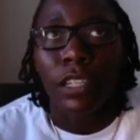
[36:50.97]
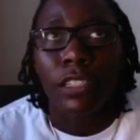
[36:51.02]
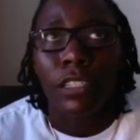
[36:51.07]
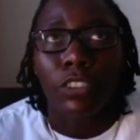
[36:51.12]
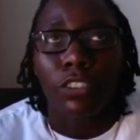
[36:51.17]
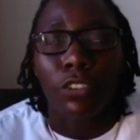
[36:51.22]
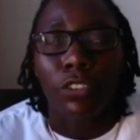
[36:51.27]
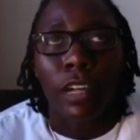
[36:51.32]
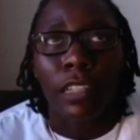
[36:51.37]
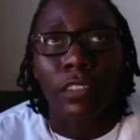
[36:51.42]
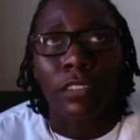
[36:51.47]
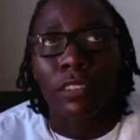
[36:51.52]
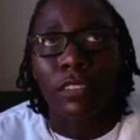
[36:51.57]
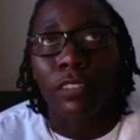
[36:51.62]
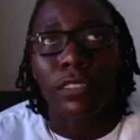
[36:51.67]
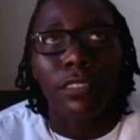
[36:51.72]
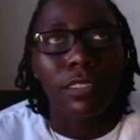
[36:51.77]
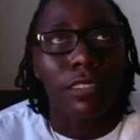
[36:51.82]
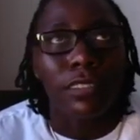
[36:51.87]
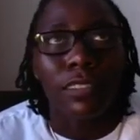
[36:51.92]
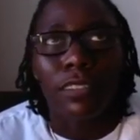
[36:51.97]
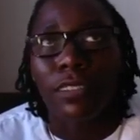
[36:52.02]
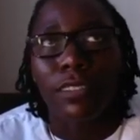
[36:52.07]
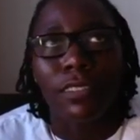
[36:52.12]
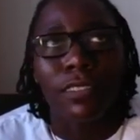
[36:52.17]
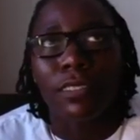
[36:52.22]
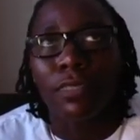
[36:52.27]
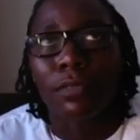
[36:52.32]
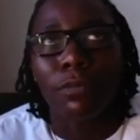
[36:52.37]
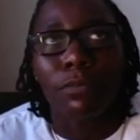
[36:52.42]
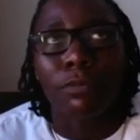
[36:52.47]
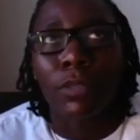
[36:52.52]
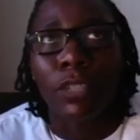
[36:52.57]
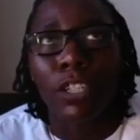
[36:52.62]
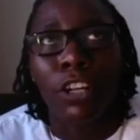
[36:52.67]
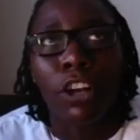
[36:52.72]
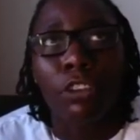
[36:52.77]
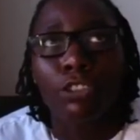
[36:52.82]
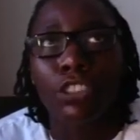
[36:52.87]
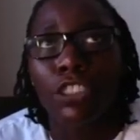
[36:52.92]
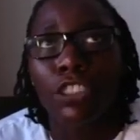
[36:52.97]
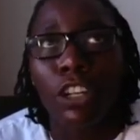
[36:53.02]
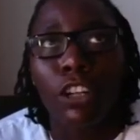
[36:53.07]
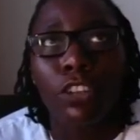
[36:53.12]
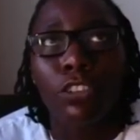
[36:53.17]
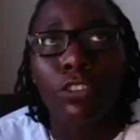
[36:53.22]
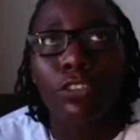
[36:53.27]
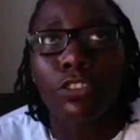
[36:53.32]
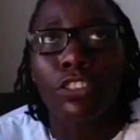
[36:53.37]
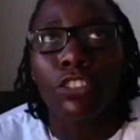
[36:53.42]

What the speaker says: But Coach Jones,